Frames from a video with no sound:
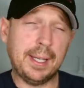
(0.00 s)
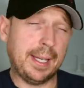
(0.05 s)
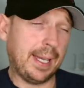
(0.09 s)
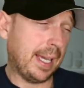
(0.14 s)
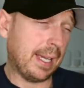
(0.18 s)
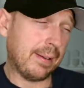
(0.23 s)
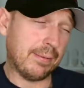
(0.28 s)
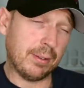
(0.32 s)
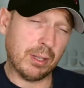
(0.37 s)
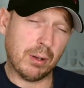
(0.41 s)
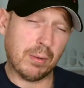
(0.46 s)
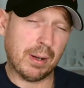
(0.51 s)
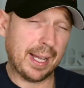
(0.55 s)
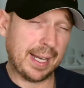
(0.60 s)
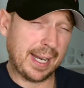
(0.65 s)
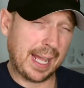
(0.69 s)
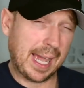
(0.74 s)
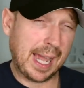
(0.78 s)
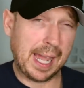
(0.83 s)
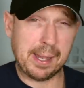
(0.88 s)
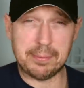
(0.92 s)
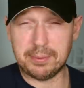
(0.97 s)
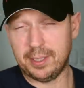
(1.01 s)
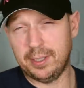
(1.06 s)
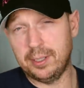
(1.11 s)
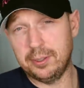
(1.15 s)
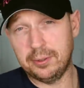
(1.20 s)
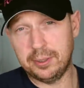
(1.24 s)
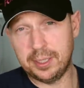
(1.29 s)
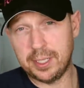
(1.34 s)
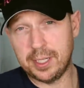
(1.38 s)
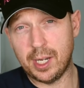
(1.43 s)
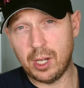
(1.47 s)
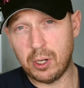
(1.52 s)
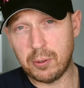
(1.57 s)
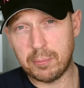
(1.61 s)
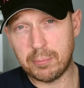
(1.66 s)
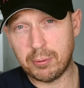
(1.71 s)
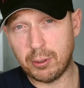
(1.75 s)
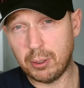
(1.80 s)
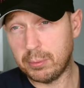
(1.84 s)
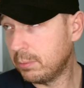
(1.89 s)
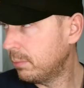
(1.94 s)
even though I had absolutely no
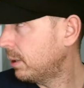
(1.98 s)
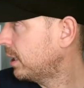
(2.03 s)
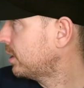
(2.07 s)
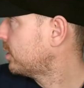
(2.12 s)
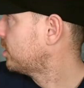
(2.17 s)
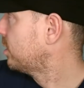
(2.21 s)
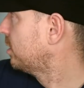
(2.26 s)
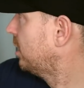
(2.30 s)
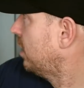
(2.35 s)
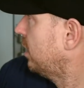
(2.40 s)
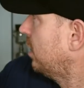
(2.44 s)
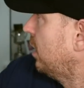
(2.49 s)
problem. Actually, they're